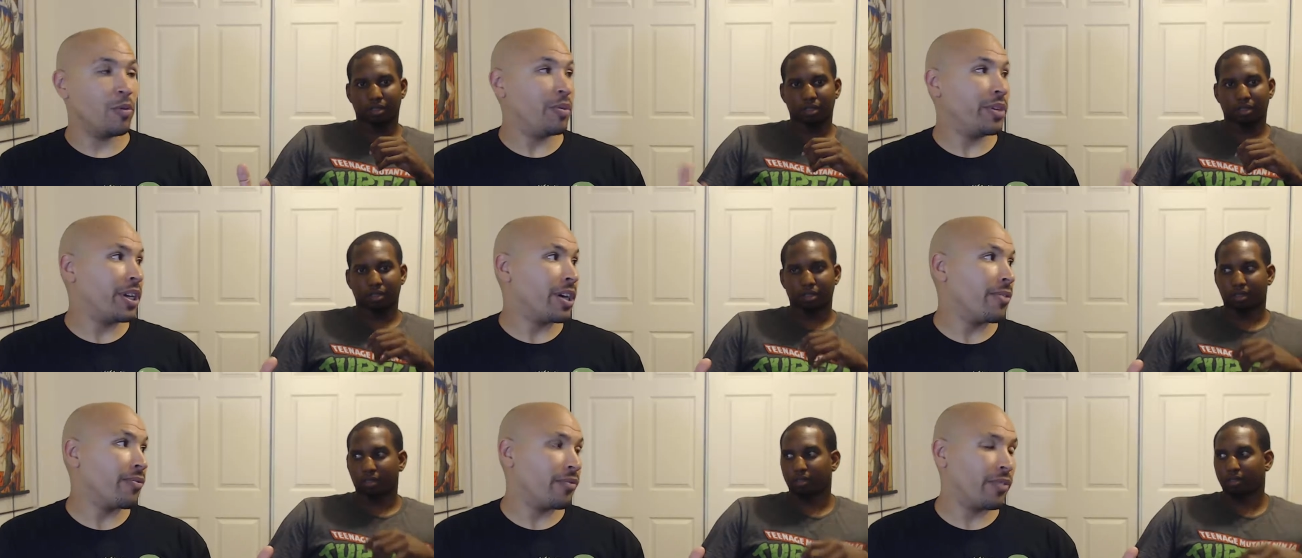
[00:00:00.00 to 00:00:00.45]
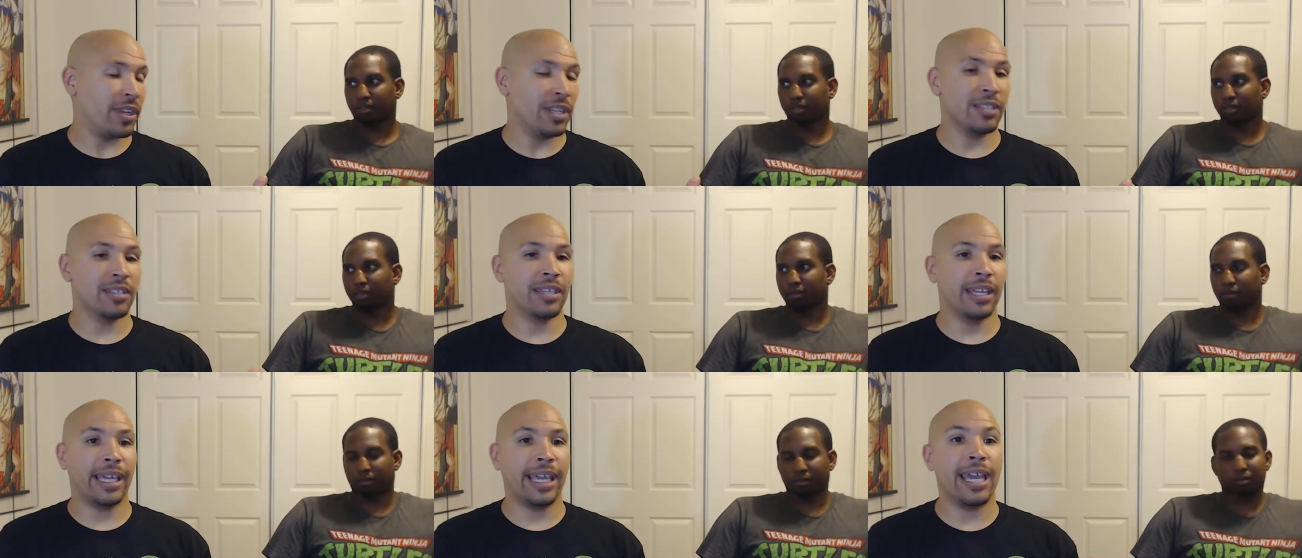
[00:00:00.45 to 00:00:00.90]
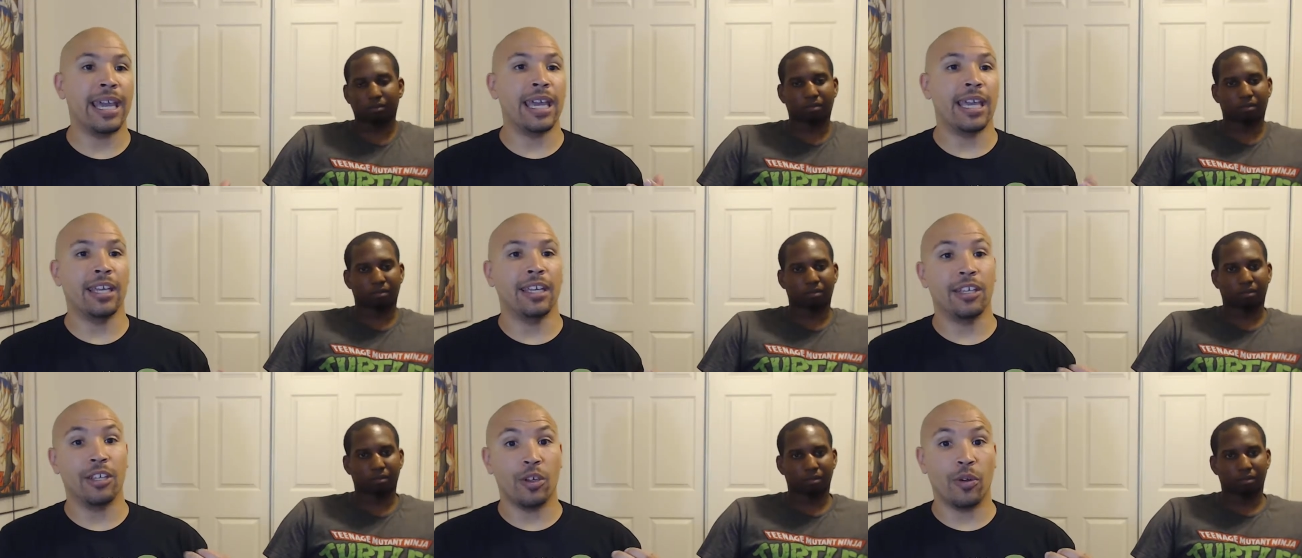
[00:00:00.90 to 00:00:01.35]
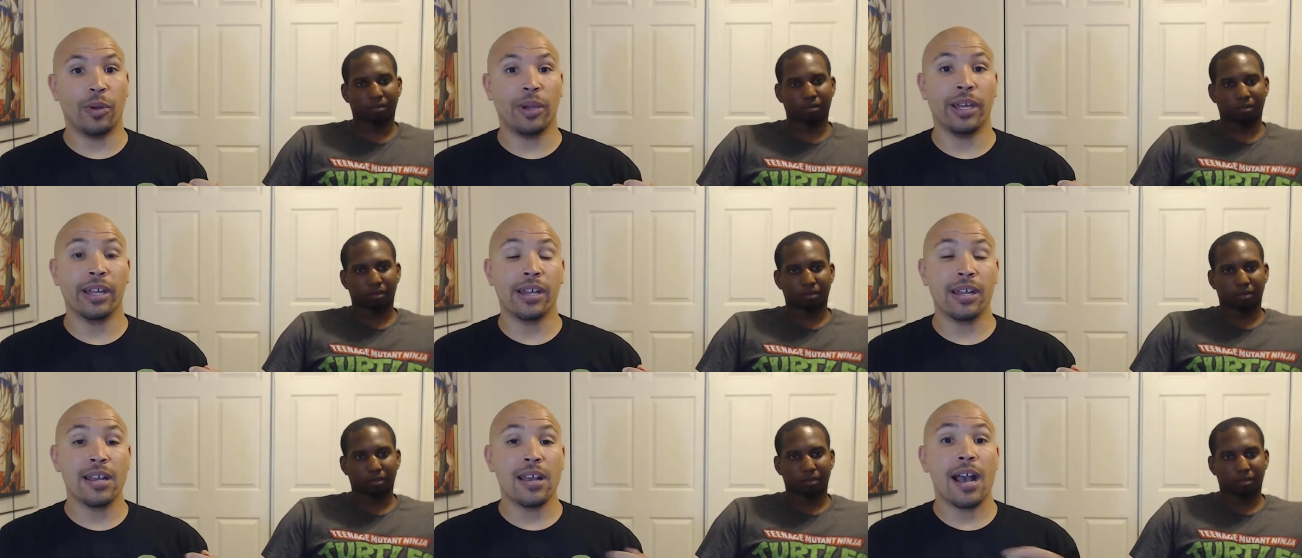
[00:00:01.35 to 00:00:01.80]
Speaker 1: become friends. Like, hey, you know
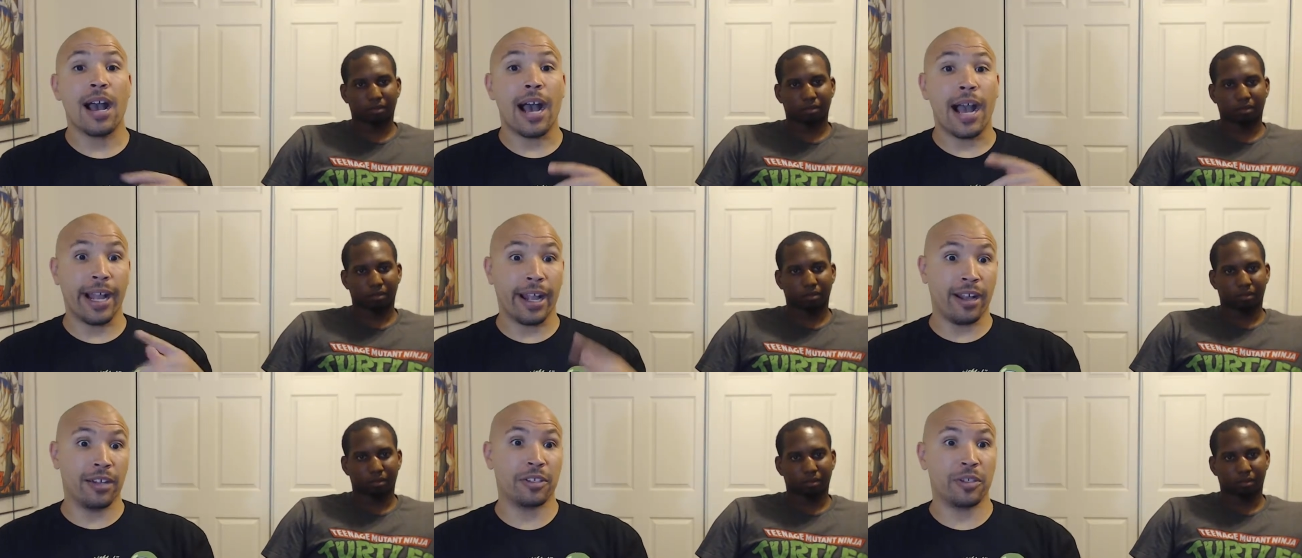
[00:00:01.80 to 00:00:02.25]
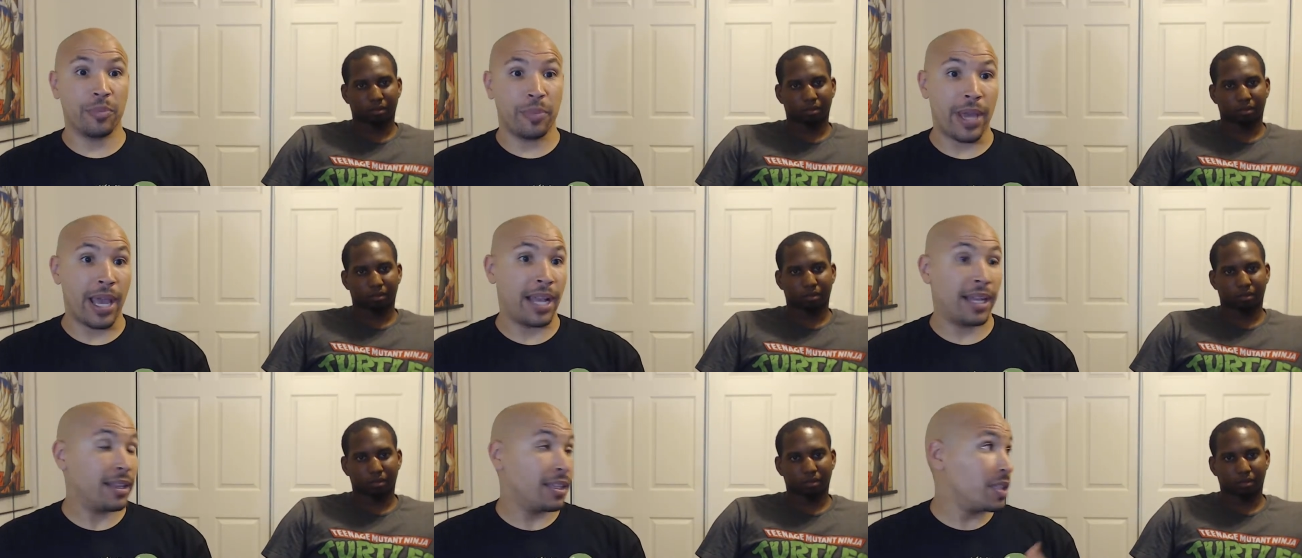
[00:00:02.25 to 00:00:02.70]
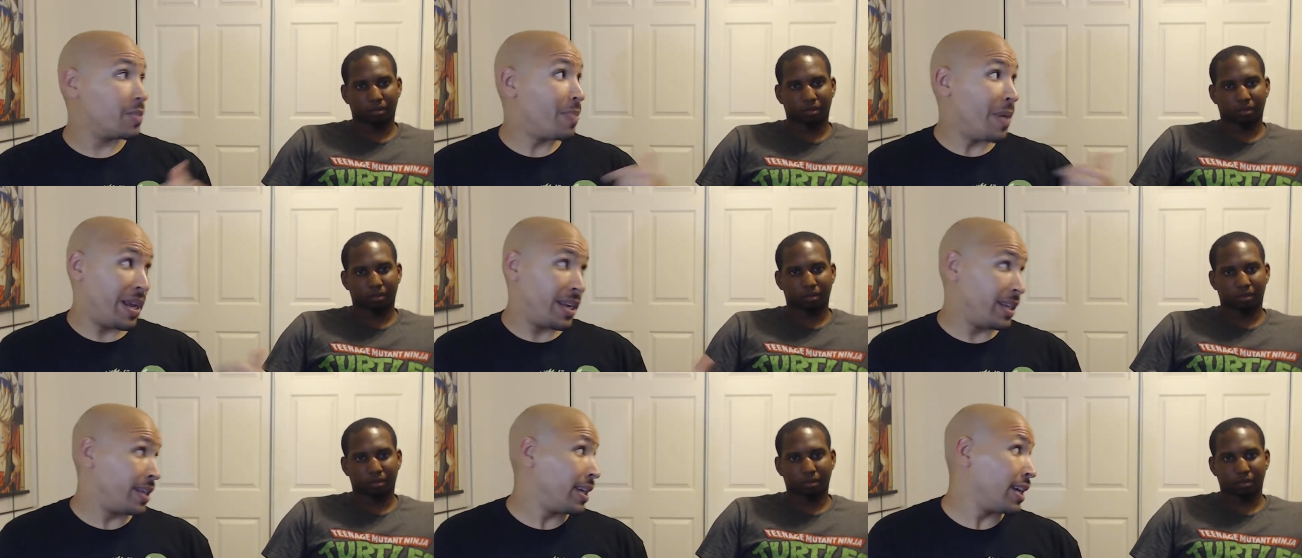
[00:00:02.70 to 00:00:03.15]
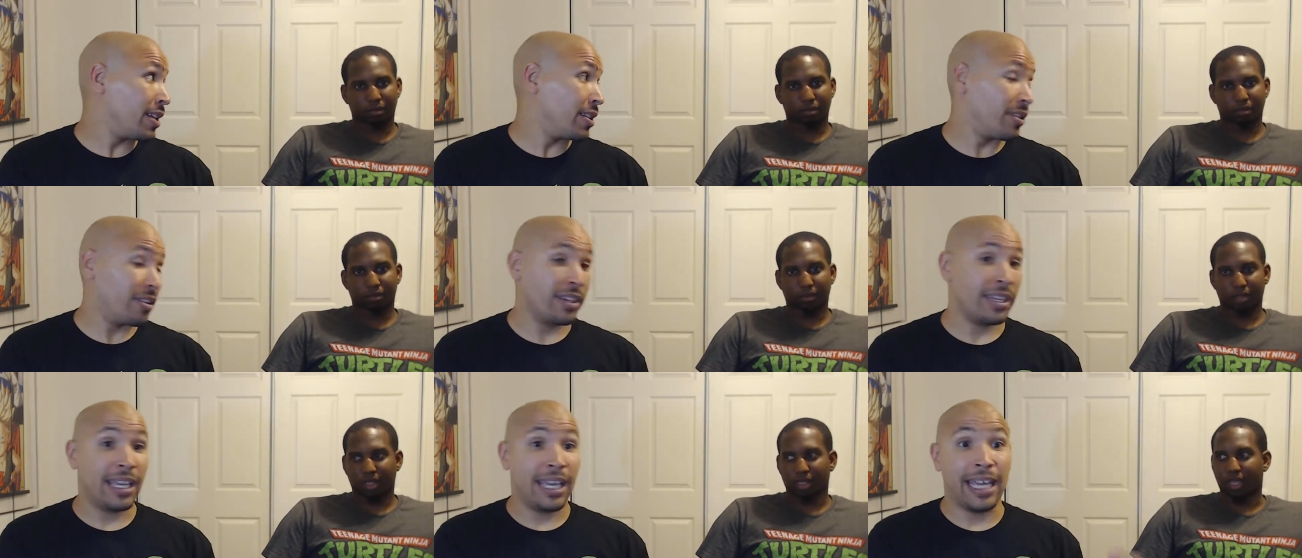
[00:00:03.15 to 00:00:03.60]
what? I got your back. Let's band
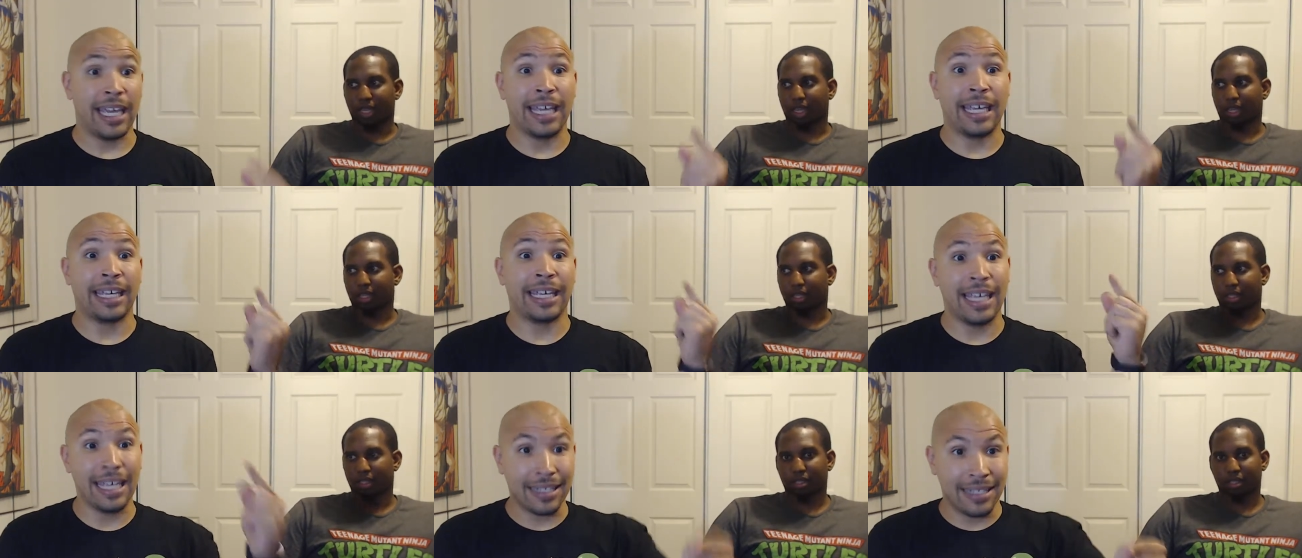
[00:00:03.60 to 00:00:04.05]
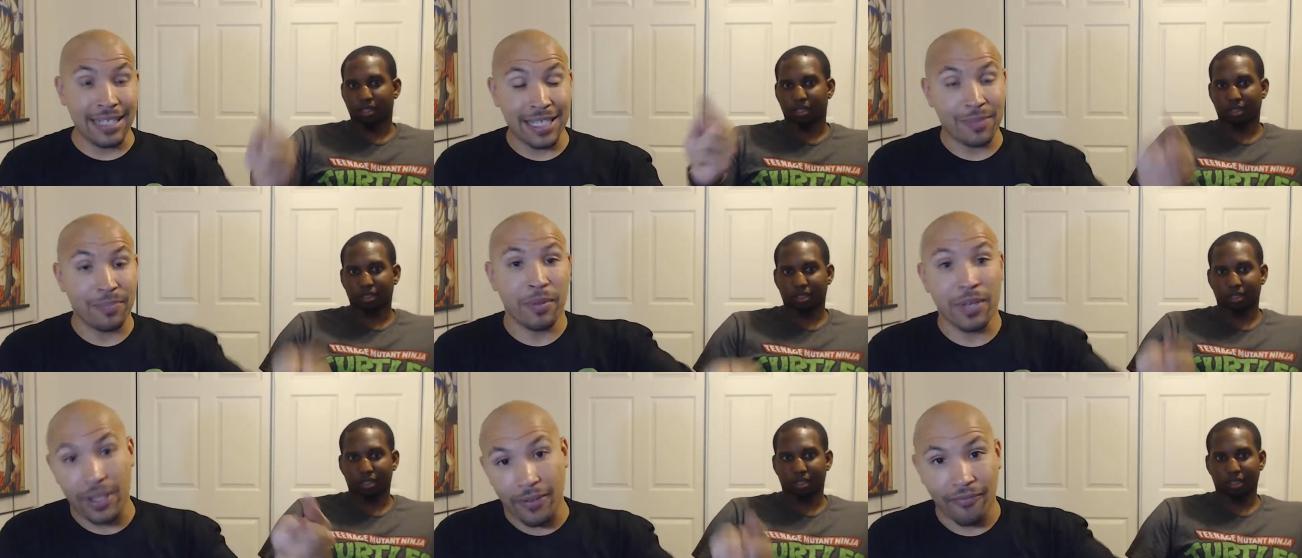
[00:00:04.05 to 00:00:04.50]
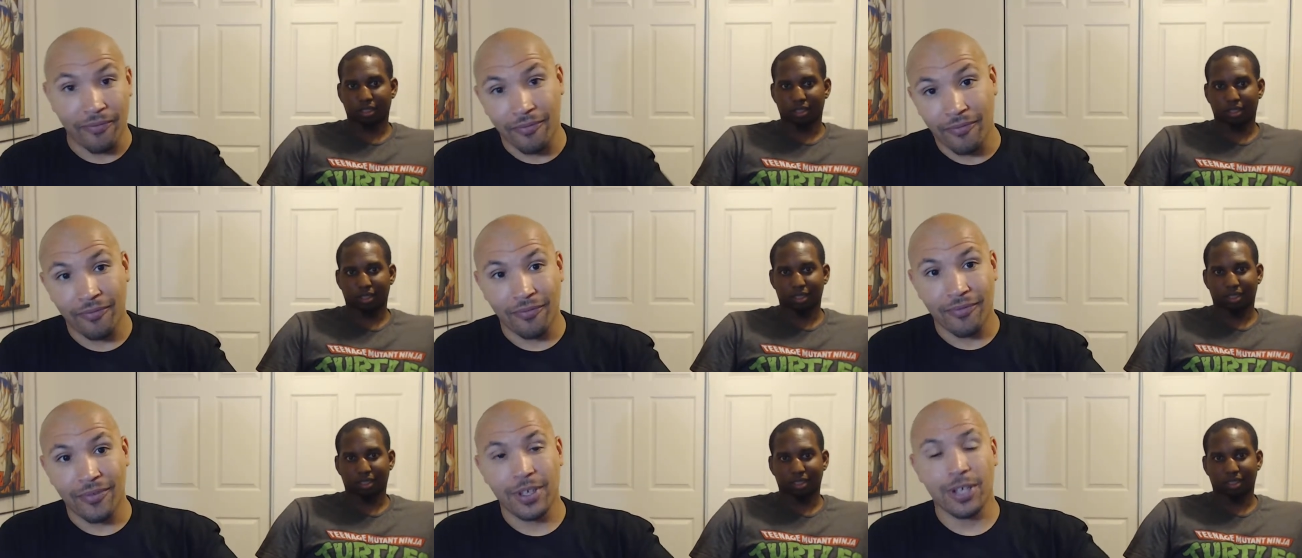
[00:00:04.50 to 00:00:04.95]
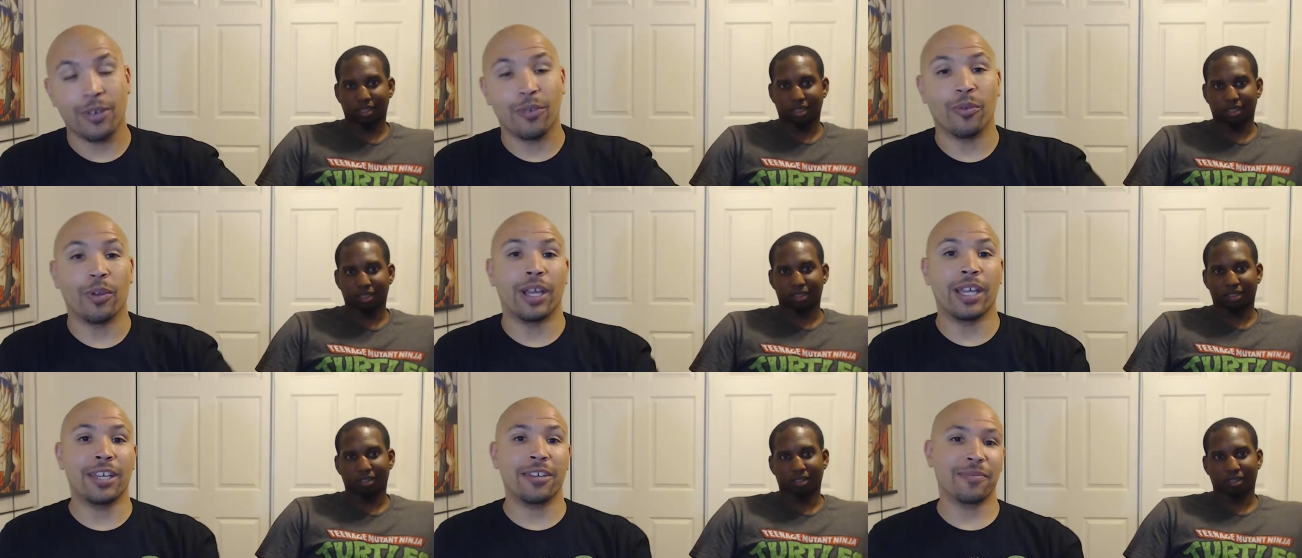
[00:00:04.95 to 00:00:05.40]
together yeah. and get this mother,
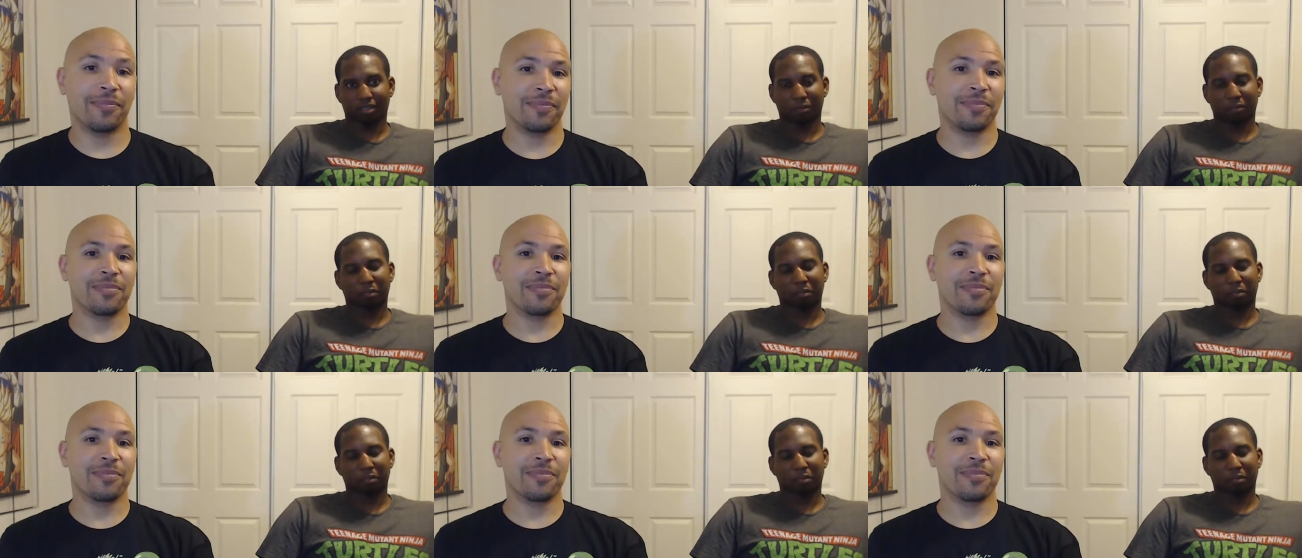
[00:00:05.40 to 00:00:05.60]
right?